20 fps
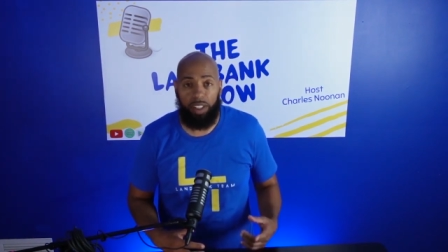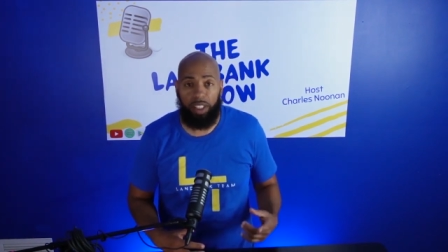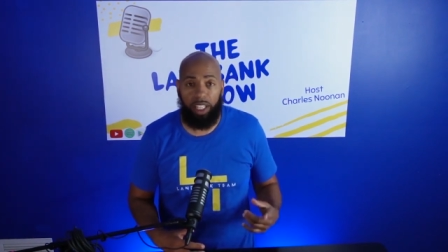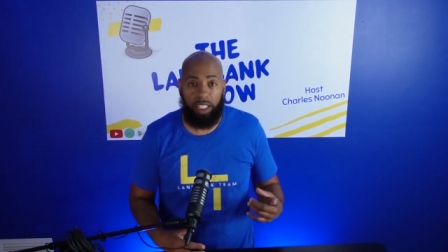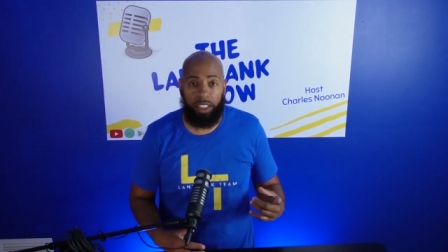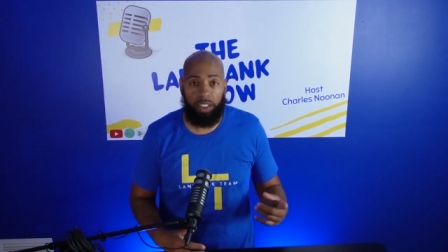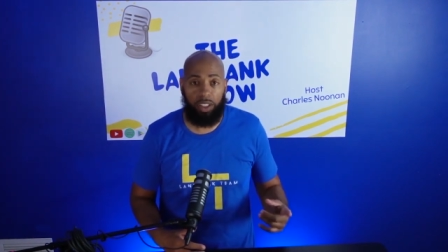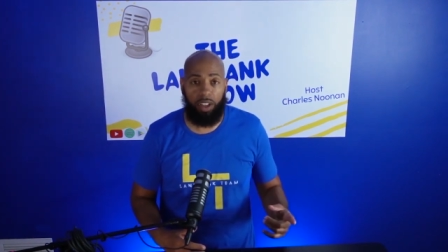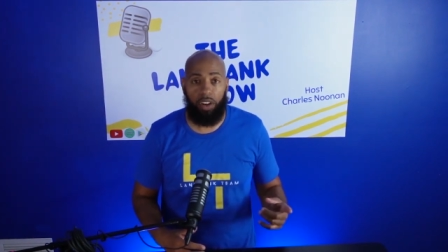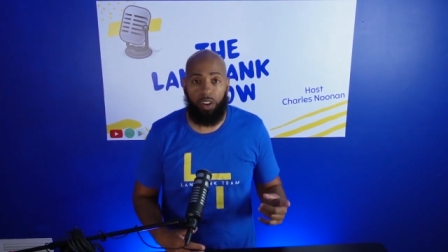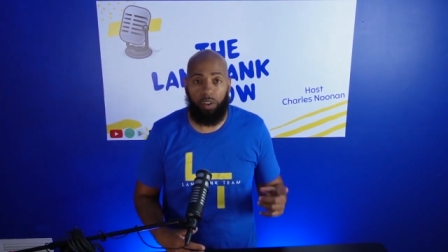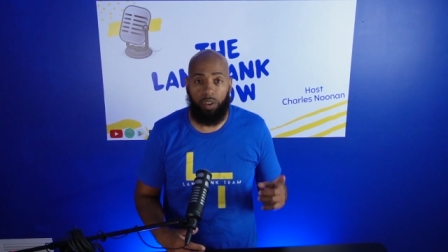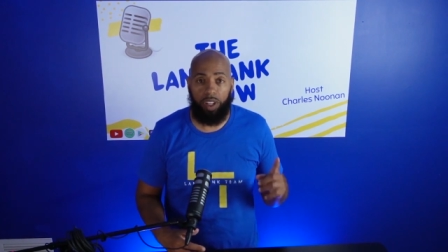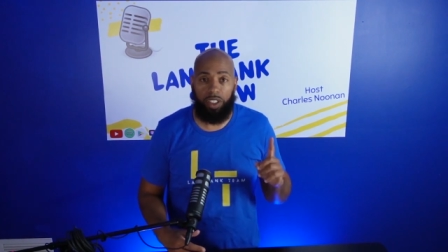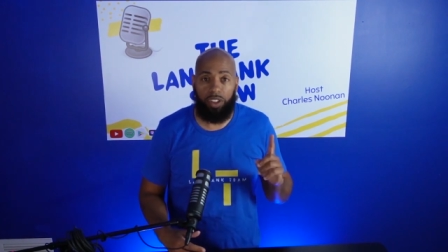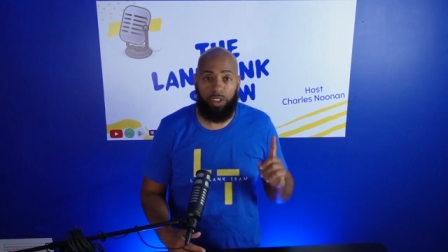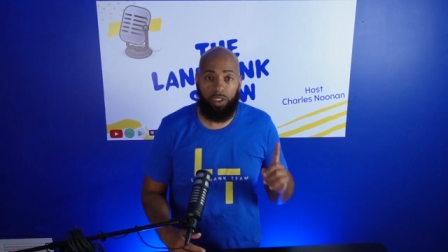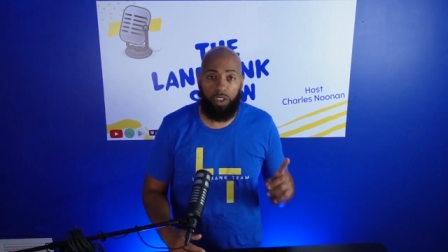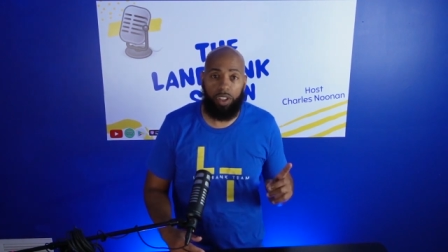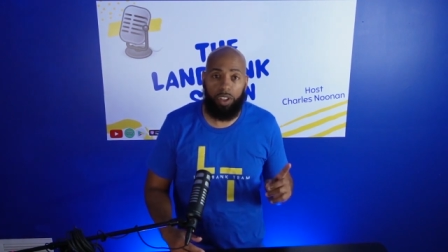Let's go.
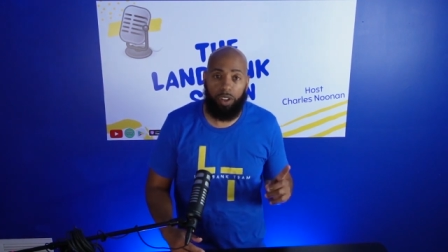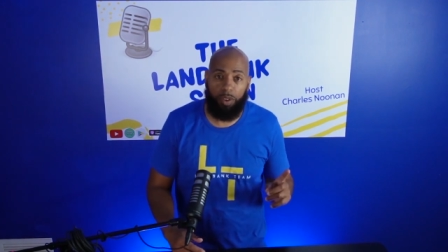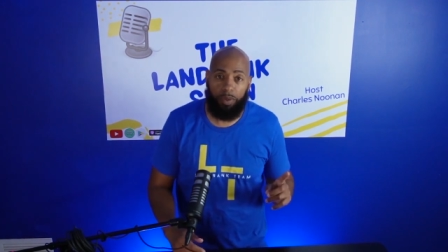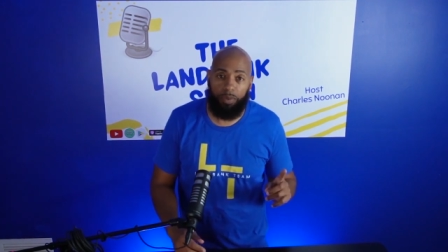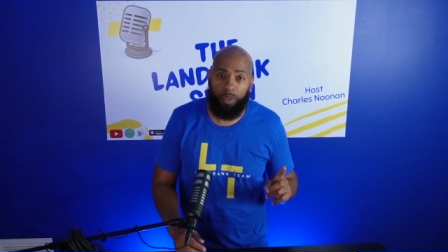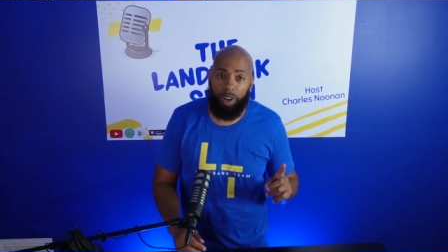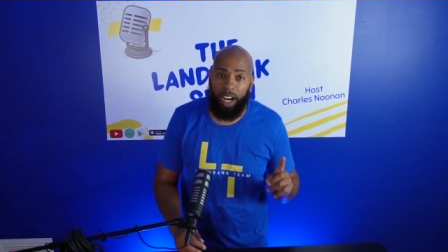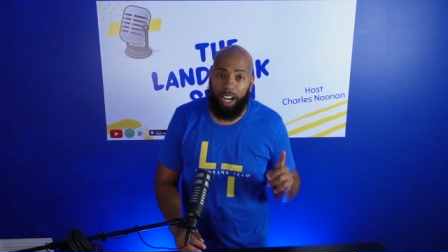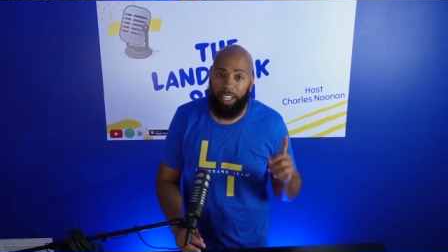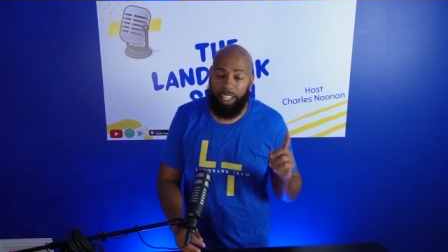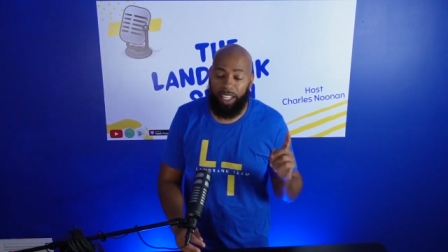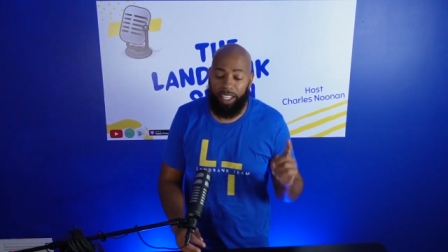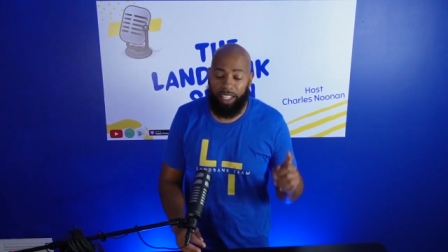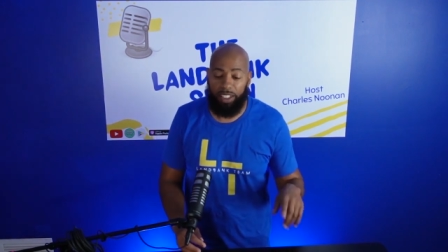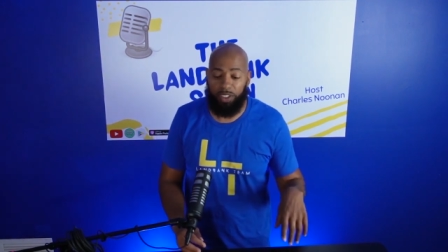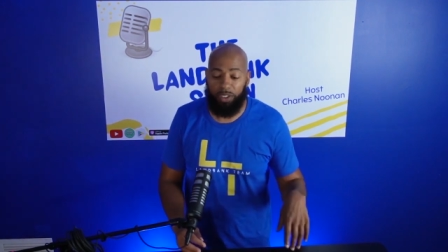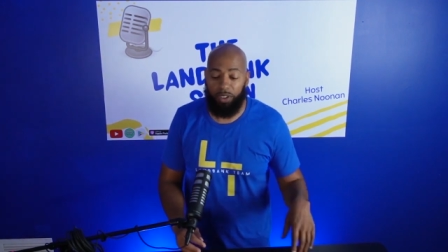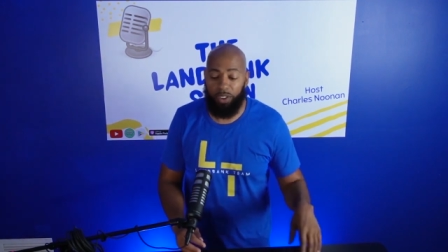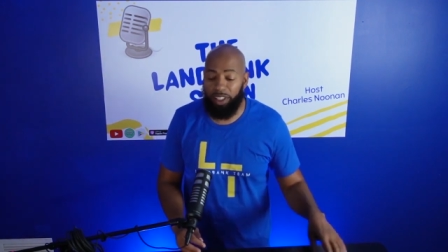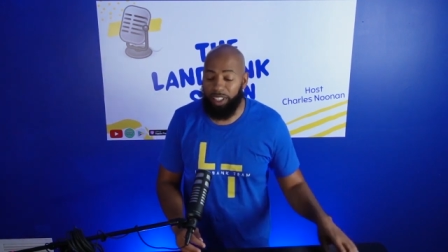Enjoy your Friday.
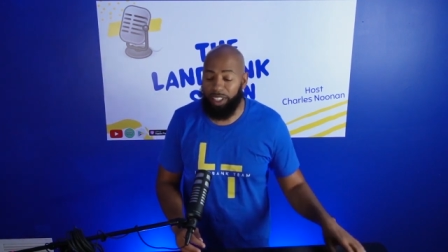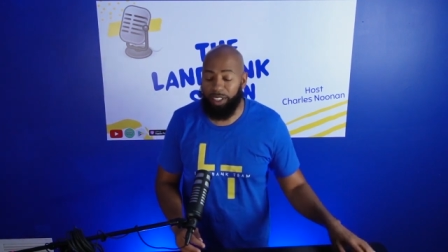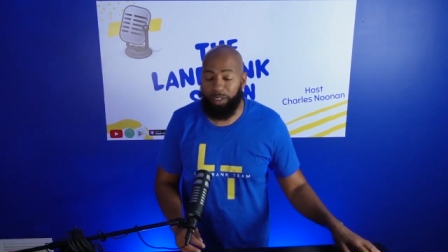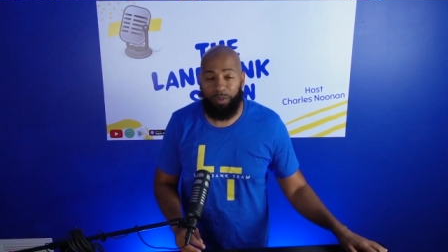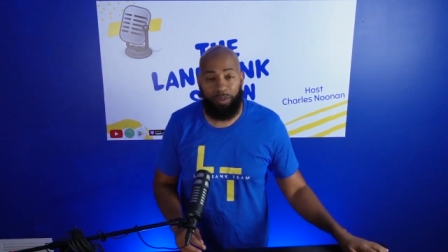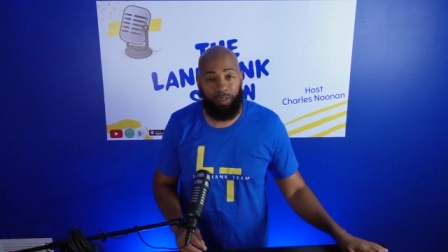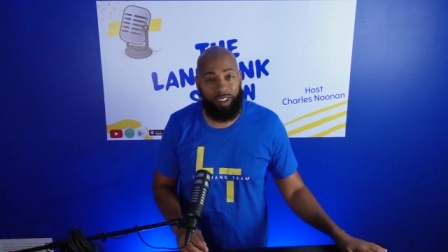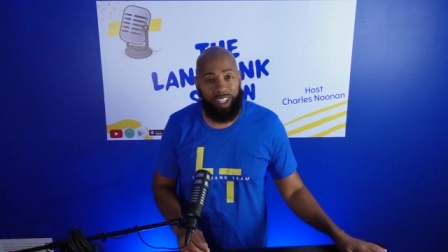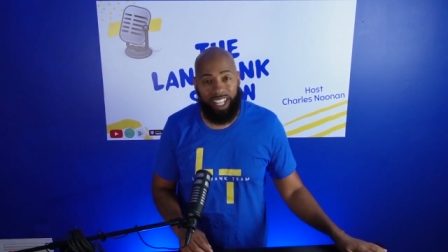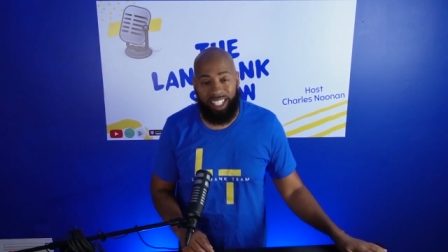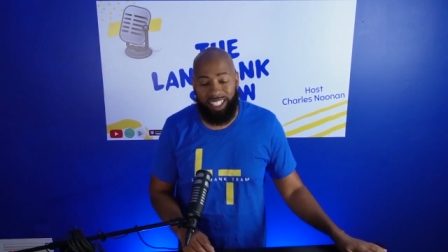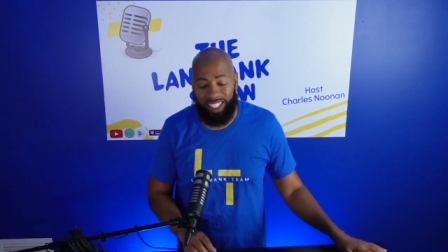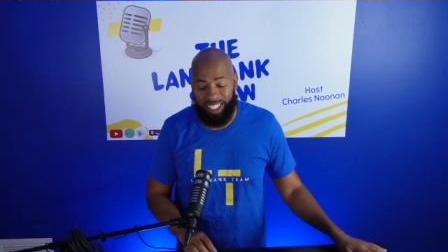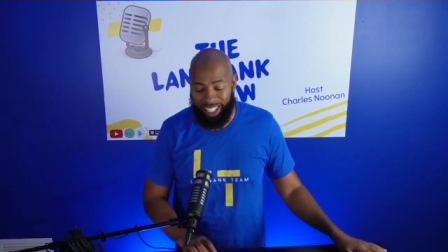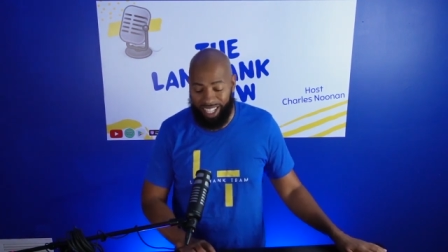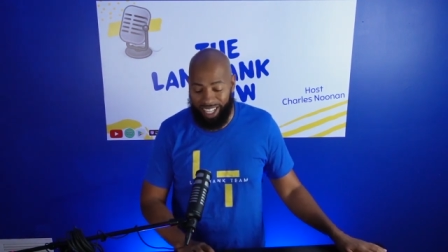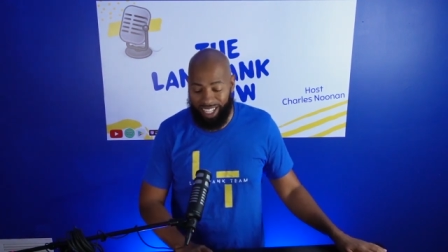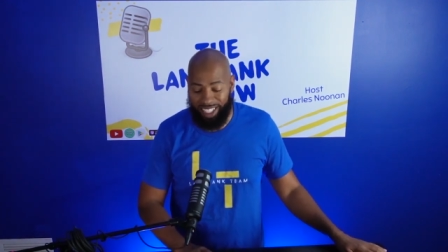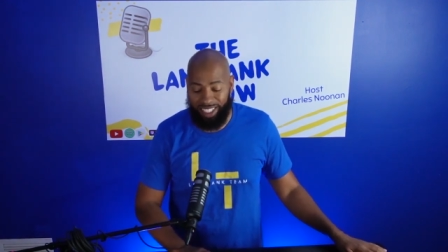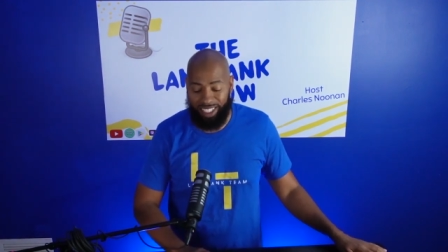Enjoy this free
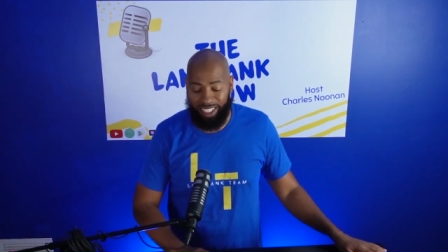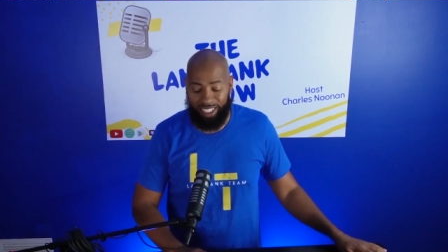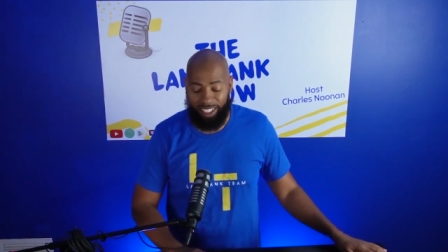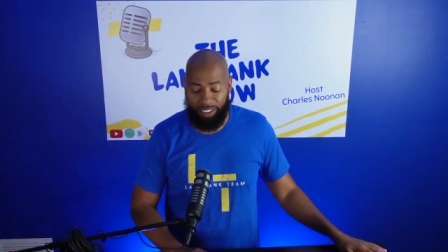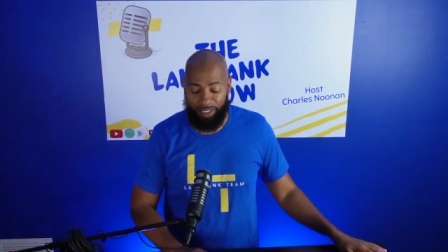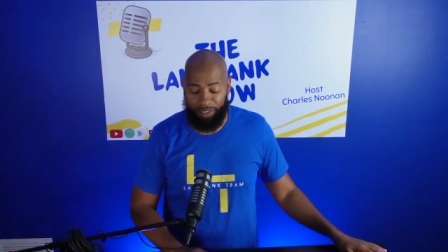education.